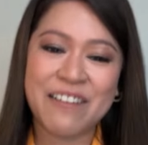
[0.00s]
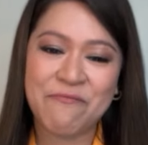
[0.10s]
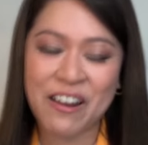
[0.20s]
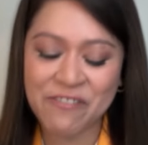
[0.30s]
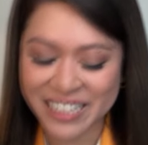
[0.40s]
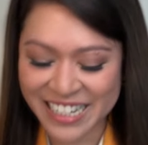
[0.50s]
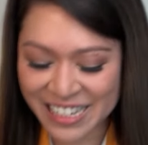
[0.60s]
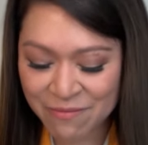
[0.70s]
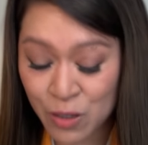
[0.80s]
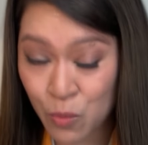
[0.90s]

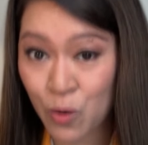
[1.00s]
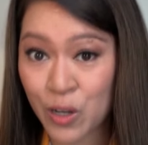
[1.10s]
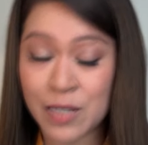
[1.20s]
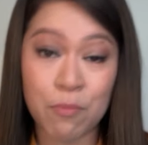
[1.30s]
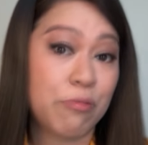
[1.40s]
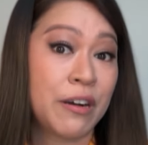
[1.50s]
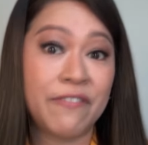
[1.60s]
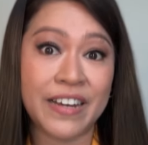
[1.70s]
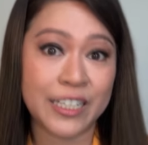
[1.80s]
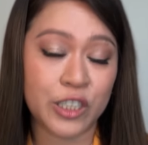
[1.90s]
Favoritism towards
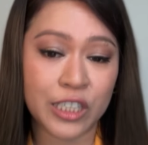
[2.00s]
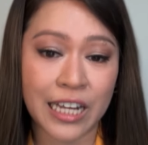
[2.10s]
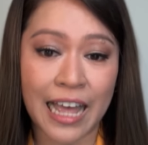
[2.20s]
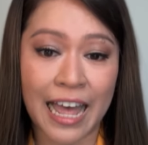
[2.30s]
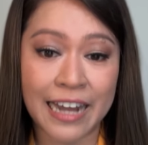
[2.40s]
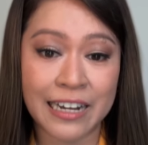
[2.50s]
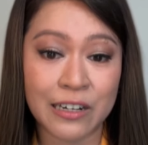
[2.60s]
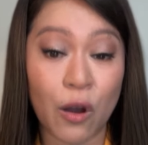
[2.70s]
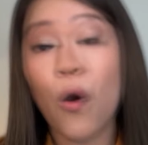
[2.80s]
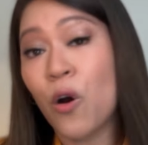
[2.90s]
privileged
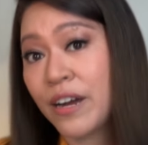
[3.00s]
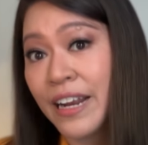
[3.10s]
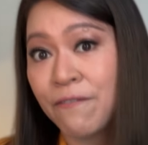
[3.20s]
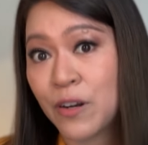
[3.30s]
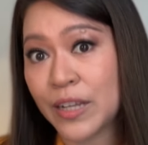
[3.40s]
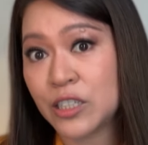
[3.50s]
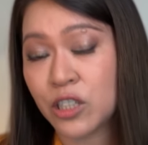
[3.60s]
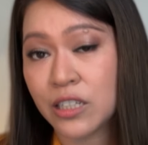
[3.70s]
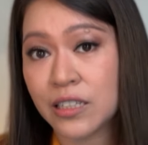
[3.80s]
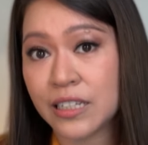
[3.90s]
and or
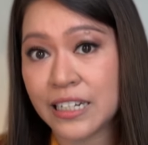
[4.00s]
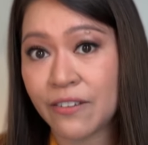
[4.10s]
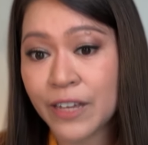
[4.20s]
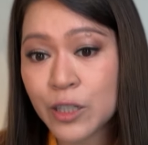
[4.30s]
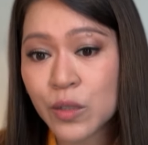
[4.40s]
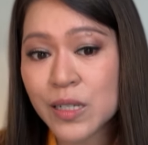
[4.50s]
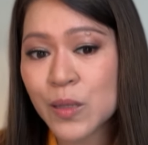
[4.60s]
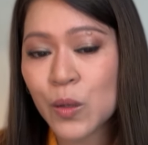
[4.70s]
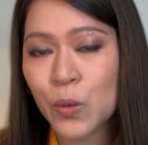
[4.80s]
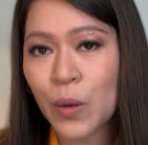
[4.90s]
influential
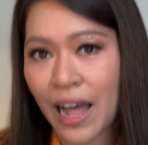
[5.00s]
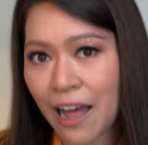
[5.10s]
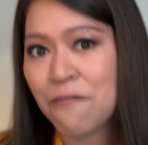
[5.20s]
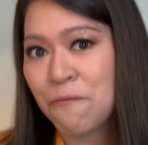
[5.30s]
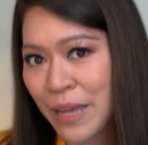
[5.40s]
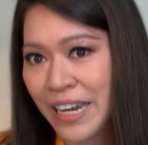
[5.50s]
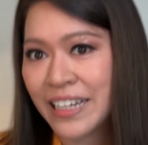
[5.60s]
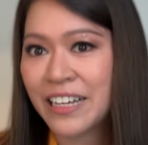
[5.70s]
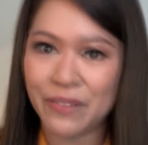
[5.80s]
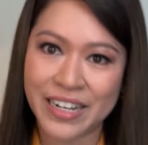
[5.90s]
individuals who have
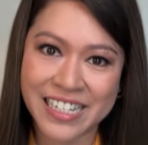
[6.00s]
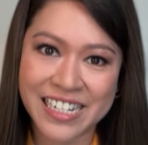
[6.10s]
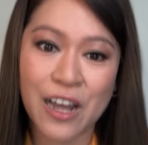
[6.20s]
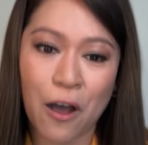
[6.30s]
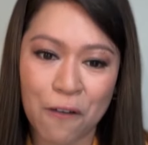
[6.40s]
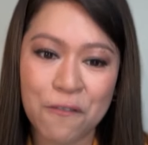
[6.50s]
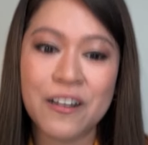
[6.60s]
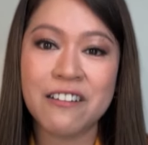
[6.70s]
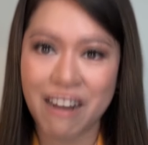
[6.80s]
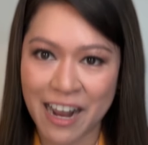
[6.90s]
been convicted of
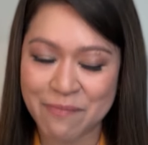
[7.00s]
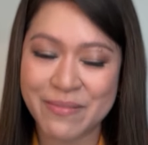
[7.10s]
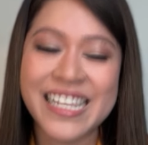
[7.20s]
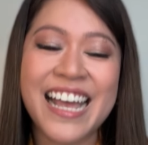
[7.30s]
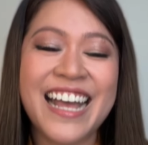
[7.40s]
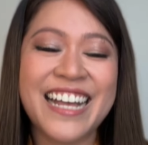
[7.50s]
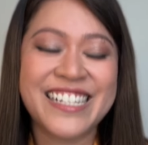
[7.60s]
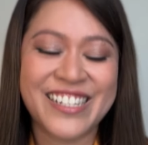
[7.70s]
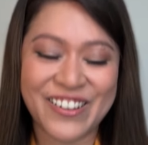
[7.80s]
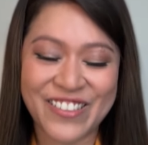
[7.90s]
crimes.
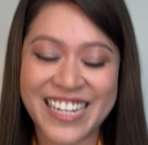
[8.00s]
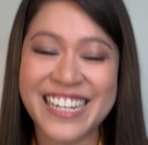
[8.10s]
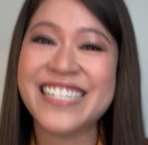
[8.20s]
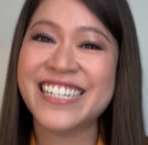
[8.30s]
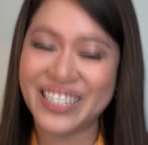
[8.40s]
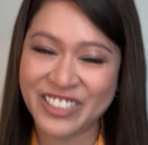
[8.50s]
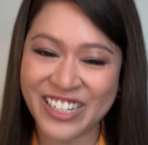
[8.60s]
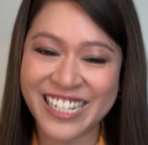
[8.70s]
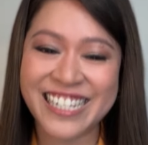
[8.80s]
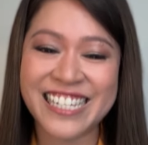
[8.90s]
So the
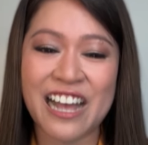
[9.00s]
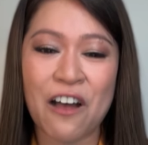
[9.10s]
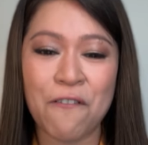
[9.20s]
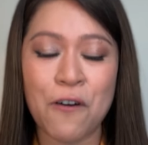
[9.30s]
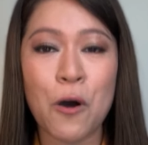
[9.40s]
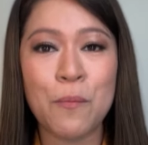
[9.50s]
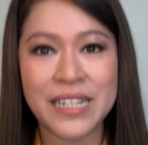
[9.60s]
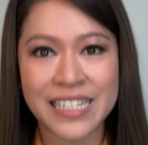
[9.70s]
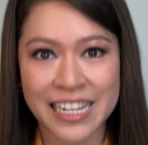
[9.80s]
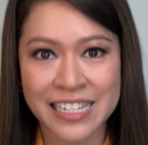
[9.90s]
discussions of
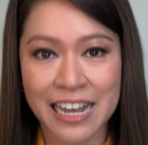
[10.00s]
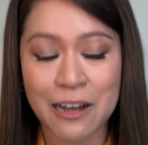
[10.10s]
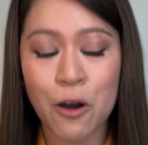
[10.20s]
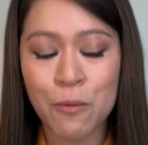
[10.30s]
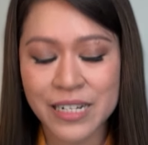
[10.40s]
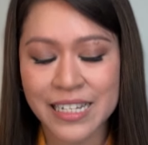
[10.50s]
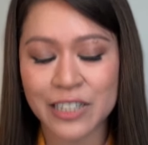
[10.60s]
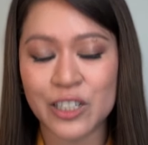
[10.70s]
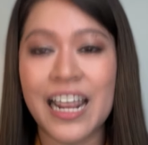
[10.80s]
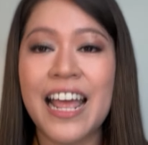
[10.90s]
home
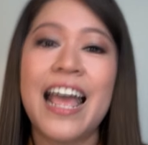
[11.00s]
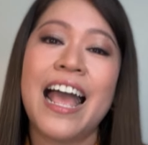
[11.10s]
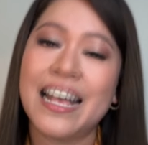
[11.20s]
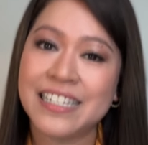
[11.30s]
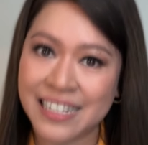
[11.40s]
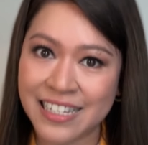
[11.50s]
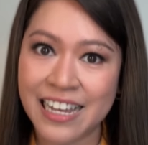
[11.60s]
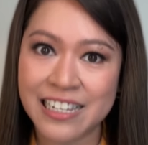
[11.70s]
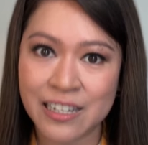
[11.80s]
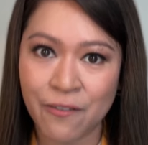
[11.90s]
detention has
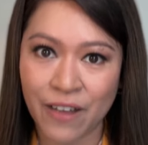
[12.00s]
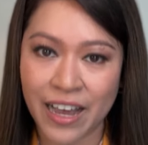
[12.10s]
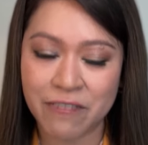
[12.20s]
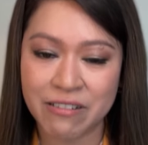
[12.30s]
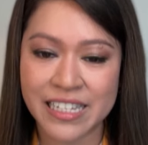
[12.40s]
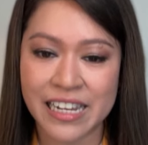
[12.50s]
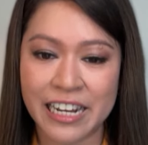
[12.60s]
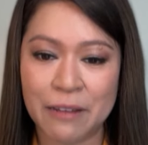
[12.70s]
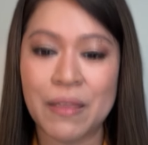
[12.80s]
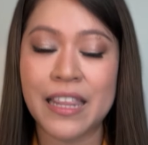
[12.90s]
intensified
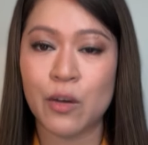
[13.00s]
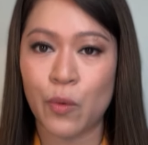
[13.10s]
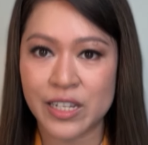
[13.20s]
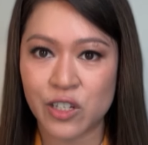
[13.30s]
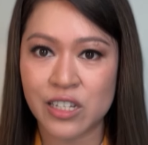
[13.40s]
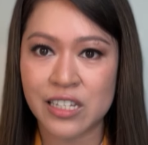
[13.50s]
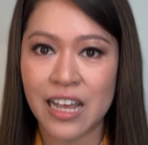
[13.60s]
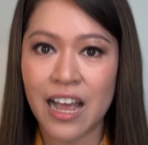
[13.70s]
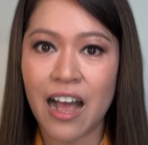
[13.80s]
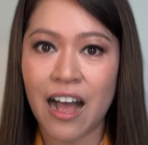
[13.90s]
recently, and the questions
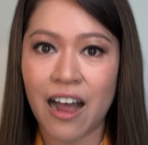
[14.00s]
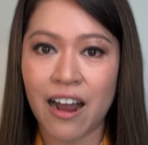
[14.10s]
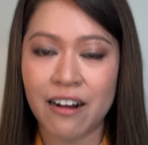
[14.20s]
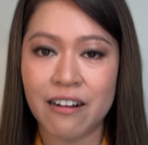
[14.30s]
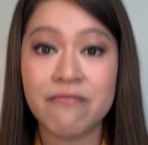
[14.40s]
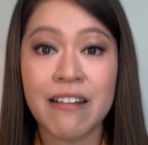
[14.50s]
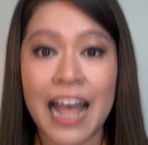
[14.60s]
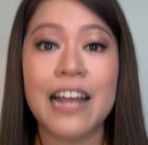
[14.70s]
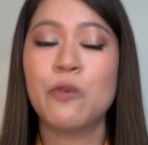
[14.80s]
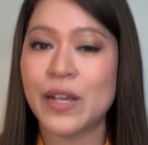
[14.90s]

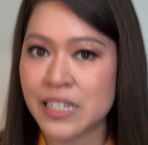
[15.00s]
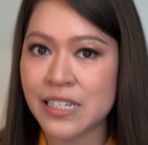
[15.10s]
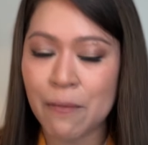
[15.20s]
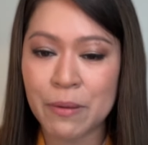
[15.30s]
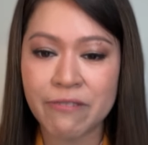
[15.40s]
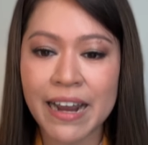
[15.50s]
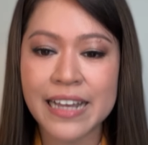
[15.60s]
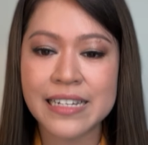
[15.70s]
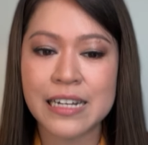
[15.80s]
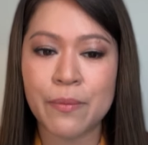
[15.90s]
have been
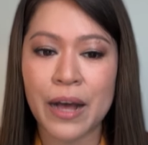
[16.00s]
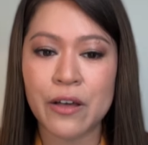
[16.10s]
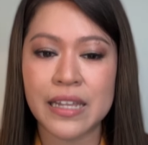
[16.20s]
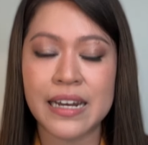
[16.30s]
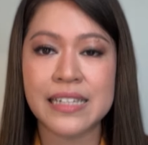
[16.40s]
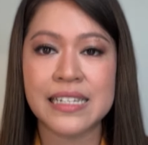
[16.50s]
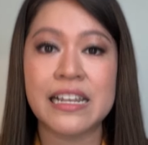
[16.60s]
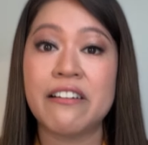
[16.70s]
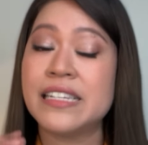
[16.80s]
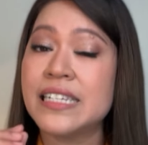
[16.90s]
raised about the
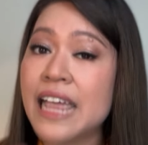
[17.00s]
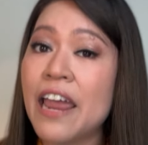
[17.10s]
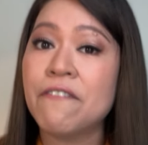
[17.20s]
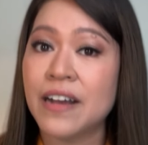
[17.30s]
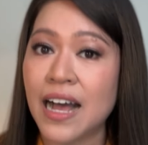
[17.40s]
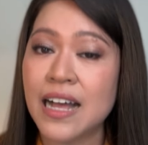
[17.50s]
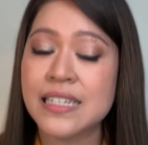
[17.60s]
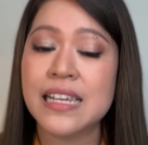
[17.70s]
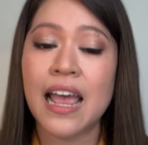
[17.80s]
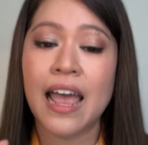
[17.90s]
necessary
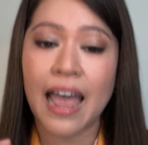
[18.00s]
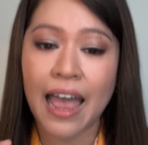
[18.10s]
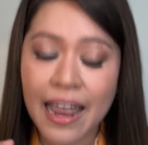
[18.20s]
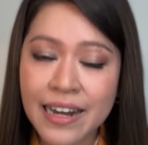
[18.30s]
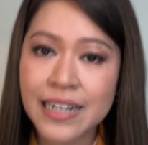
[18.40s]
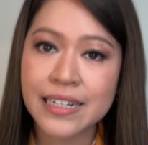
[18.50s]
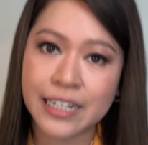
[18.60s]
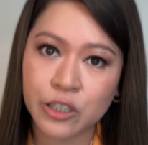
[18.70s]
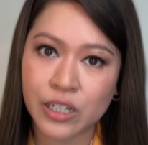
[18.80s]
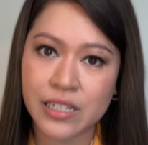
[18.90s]
safeguards and
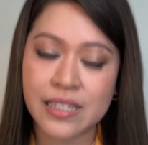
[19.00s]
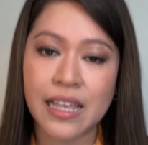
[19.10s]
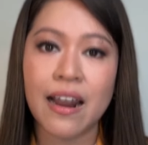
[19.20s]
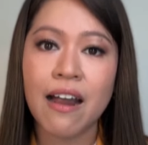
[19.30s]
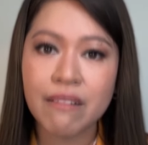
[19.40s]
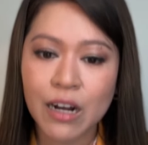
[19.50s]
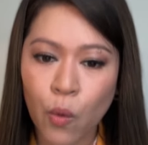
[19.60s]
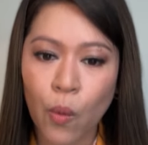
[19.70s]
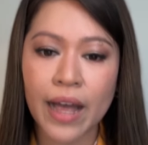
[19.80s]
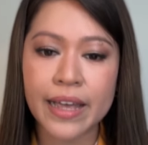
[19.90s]
conditions that are
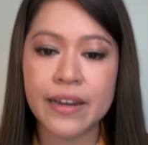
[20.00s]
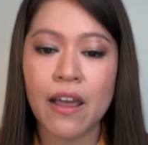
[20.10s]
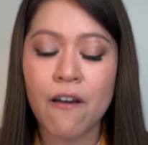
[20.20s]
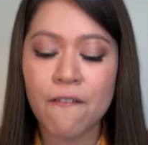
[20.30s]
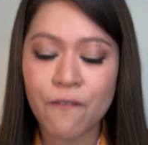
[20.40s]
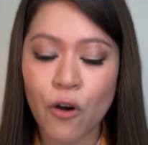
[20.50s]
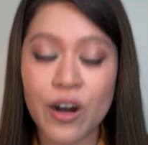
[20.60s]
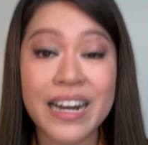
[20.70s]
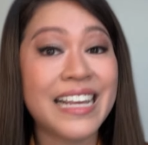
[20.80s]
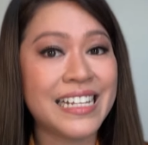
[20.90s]
required
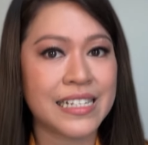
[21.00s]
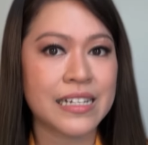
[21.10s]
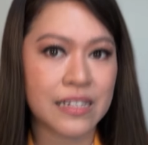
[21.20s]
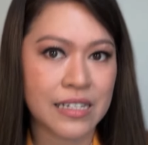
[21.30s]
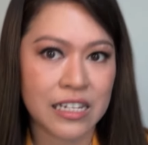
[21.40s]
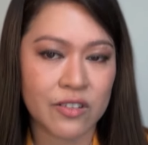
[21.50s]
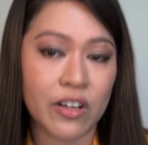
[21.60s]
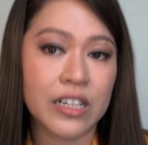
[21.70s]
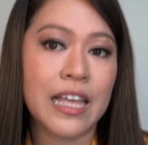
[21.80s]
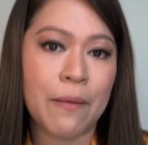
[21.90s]
for its
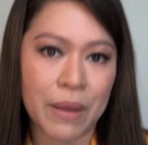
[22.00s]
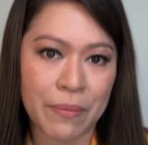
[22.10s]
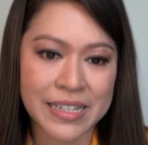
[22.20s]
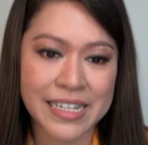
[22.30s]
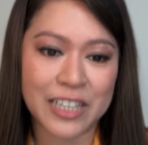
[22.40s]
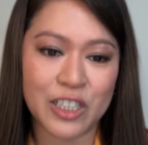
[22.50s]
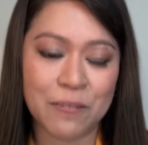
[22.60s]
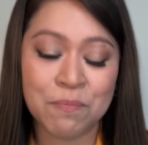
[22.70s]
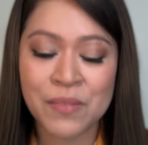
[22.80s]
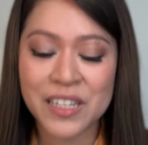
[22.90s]
successful
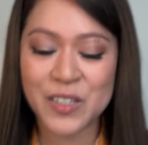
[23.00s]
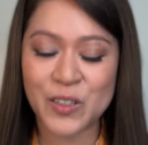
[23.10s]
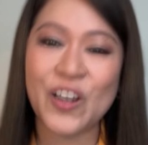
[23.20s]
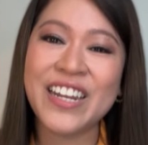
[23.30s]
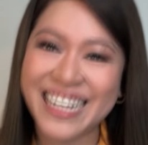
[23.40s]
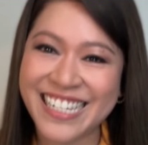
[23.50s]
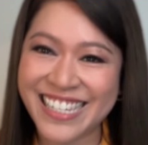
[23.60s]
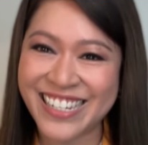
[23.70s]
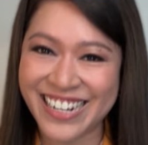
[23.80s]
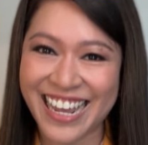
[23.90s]
implementation. So joining
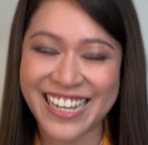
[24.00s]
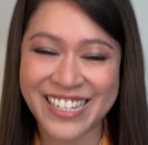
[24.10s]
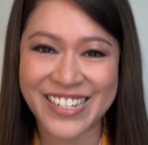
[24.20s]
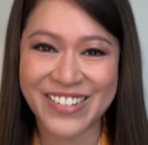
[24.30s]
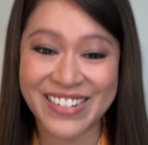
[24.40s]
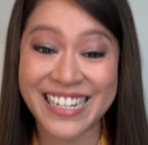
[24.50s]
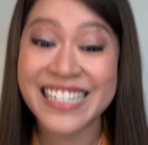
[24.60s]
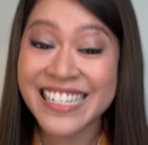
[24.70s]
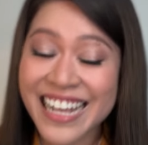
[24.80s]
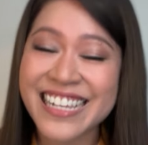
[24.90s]
us today to
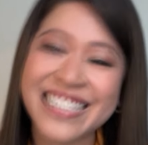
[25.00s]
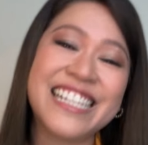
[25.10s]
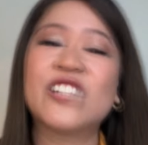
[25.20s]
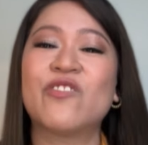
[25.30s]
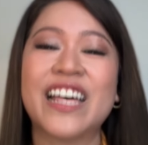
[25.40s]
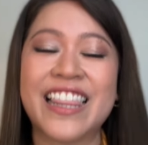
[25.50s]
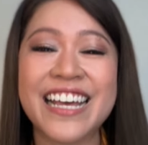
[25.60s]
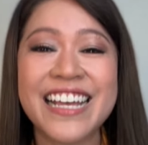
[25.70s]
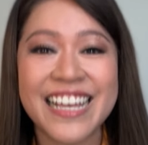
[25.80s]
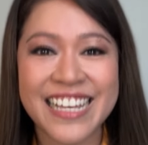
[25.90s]
discuss this
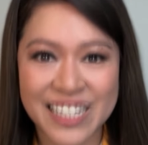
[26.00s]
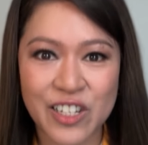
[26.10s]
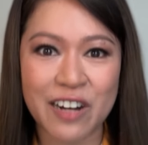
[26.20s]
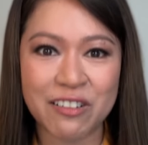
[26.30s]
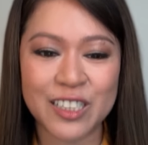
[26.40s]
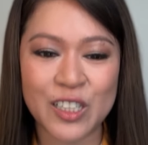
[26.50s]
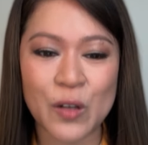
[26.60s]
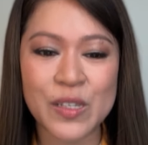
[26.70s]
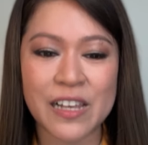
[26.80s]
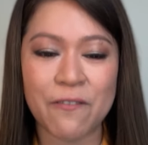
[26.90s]
further is Gerald
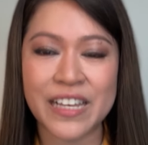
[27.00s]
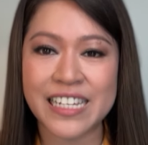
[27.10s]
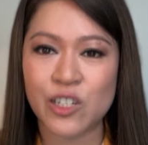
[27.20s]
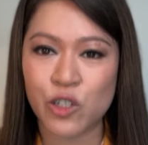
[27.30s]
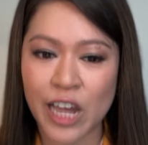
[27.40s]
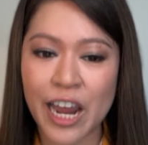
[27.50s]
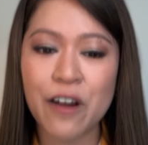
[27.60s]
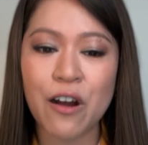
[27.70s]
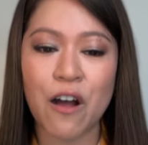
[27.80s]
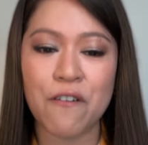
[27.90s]
Joseph. He's
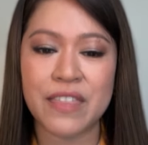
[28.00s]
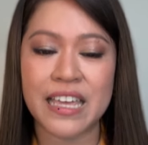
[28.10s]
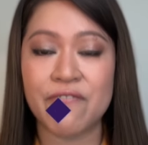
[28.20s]
chair of the